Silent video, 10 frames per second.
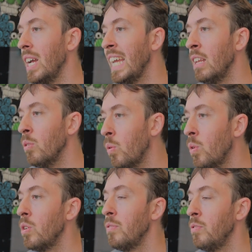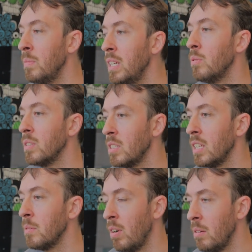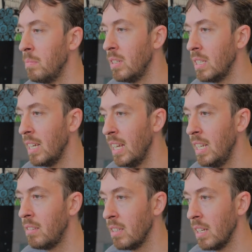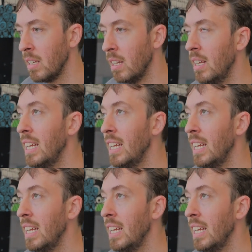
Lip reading: in order for me to assign the probability to anything,